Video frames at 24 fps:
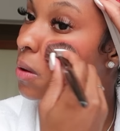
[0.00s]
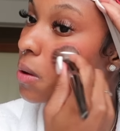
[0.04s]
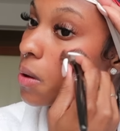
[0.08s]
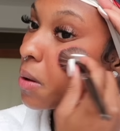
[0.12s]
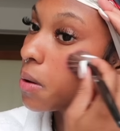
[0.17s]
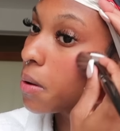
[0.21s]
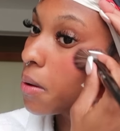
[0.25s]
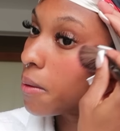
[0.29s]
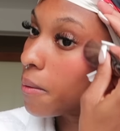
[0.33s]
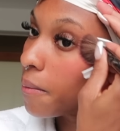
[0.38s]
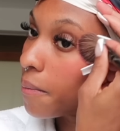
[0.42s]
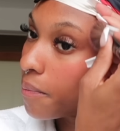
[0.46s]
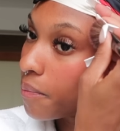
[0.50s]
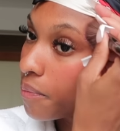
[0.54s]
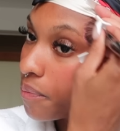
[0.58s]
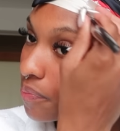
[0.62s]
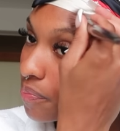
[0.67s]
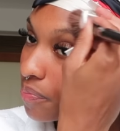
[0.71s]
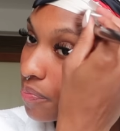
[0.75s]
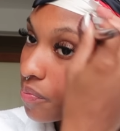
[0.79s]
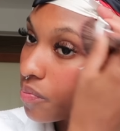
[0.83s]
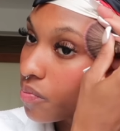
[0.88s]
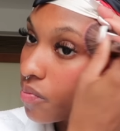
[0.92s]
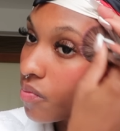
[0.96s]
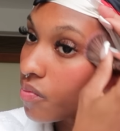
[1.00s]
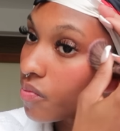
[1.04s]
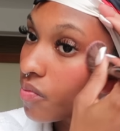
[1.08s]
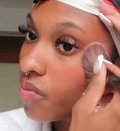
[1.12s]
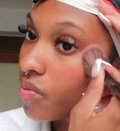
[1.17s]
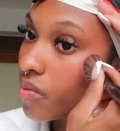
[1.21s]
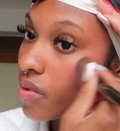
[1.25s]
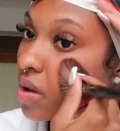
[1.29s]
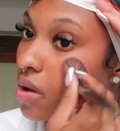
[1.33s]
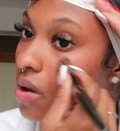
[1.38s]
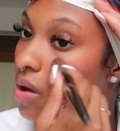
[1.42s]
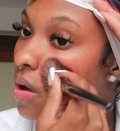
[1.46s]
I ain't with the minimum
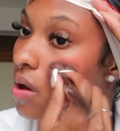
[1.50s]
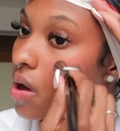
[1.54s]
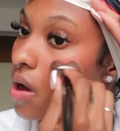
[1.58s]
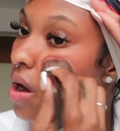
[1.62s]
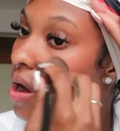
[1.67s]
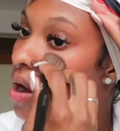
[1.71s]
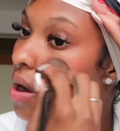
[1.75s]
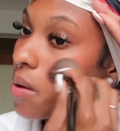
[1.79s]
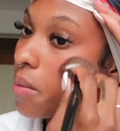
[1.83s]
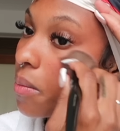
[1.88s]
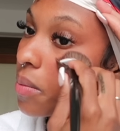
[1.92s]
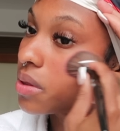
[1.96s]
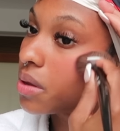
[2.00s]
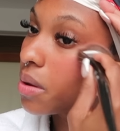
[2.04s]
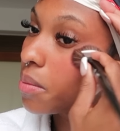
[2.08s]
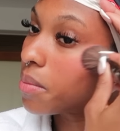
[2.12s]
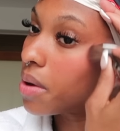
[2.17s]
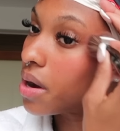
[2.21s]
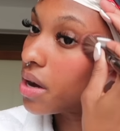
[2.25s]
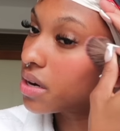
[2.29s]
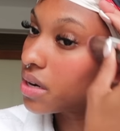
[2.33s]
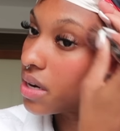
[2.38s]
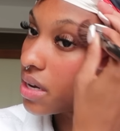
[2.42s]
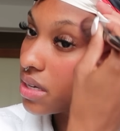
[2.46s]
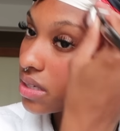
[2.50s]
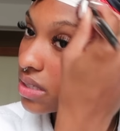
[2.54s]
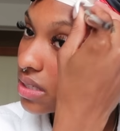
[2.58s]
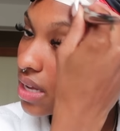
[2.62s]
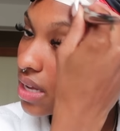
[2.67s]
wage, I ain't with the modern day